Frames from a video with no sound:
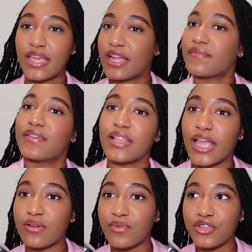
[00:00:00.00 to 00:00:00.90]
And I feel
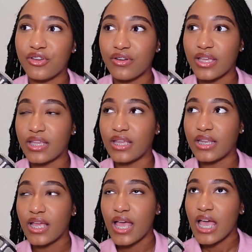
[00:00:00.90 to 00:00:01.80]
like when you're
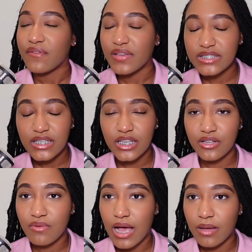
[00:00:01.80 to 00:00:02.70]
investing in a
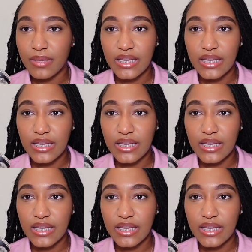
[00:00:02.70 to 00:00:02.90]
new hobby,